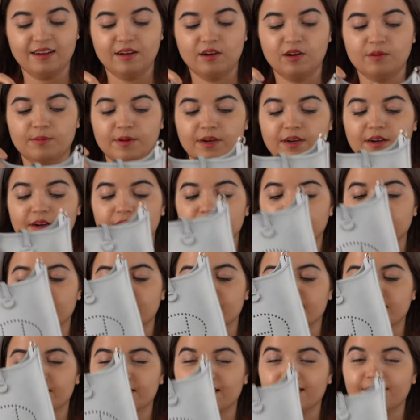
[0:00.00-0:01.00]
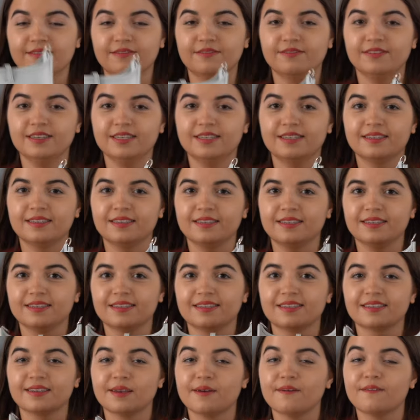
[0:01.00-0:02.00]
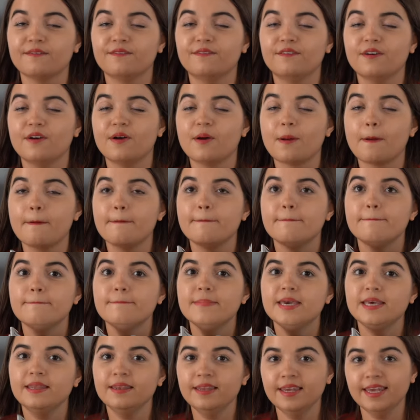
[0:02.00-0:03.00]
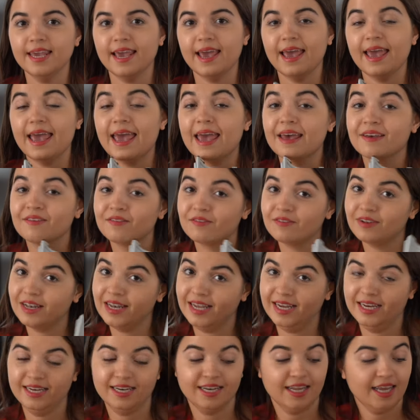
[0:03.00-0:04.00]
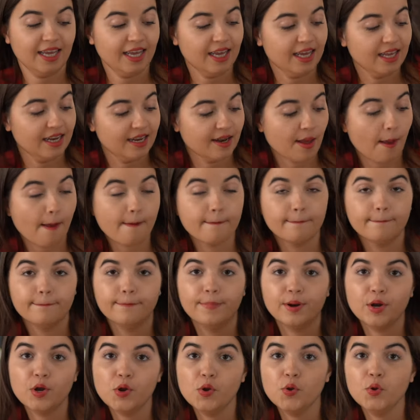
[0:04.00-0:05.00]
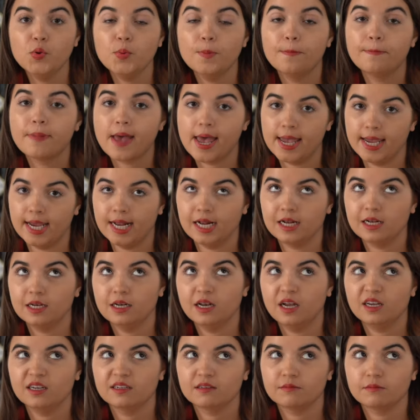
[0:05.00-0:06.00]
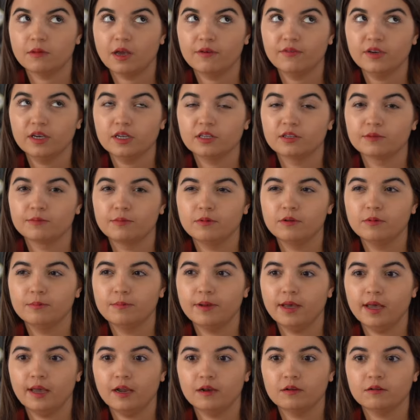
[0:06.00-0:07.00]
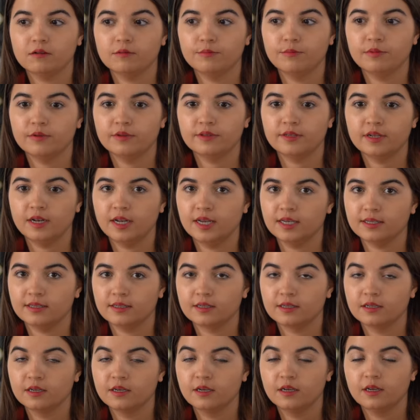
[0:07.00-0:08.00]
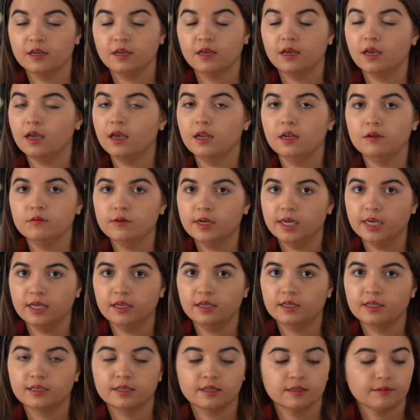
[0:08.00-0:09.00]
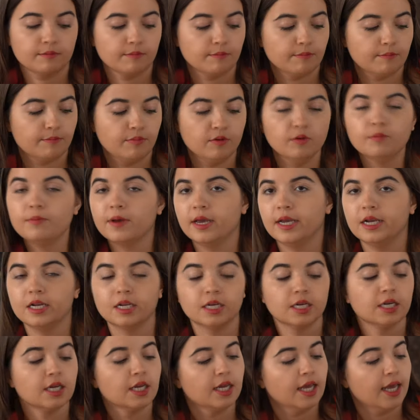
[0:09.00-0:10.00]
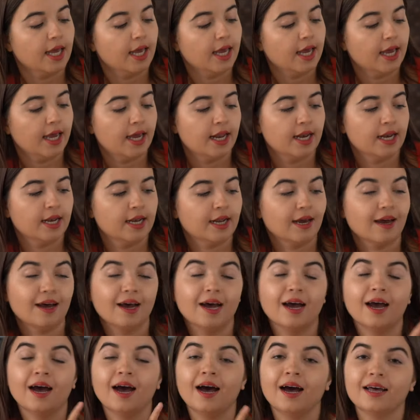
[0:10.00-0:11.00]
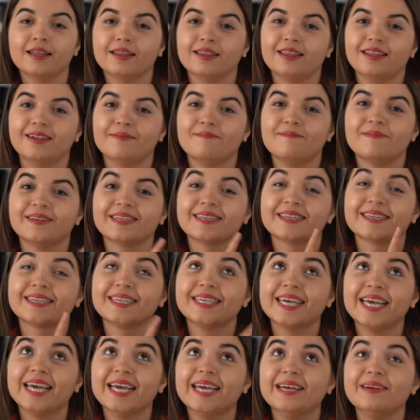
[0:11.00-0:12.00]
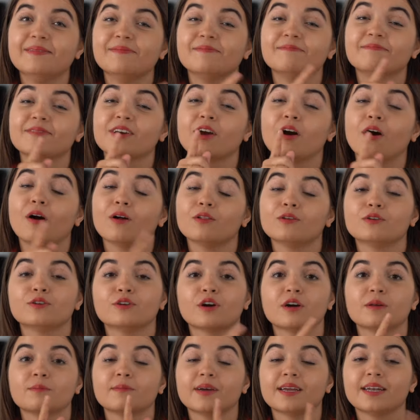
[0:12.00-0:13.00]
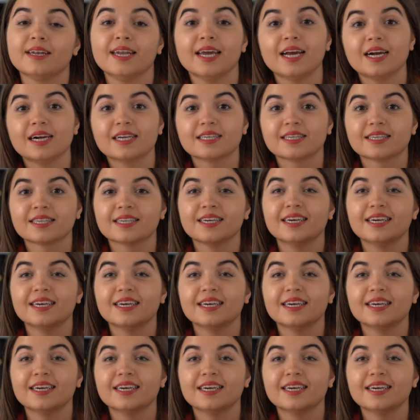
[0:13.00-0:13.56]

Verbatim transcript: Oh my gosh, this is the mini Evelyne in blue pale. Like, I think it's blue pale or blue celeste. Anyway, it's blue pale. And I had the same color on my nails.